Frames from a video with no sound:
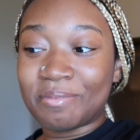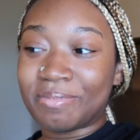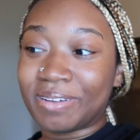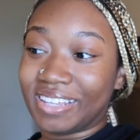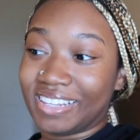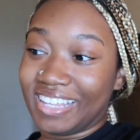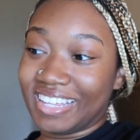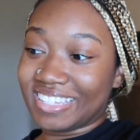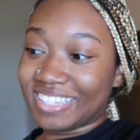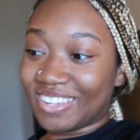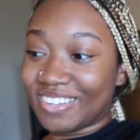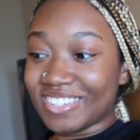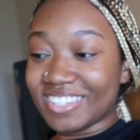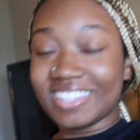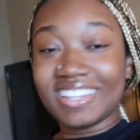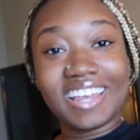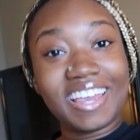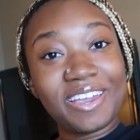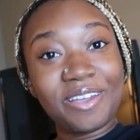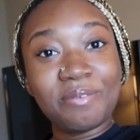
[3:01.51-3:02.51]
But let's go to
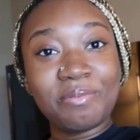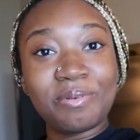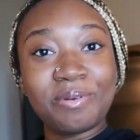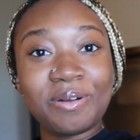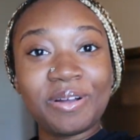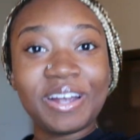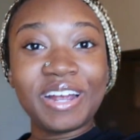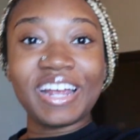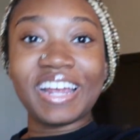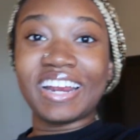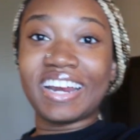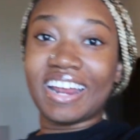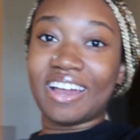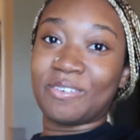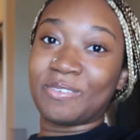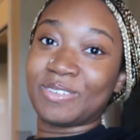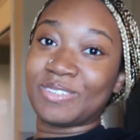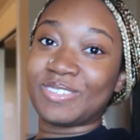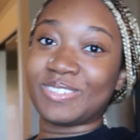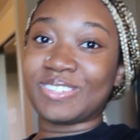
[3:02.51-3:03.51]
the airport and I
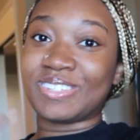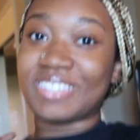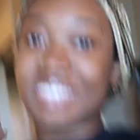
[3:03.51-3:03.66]
will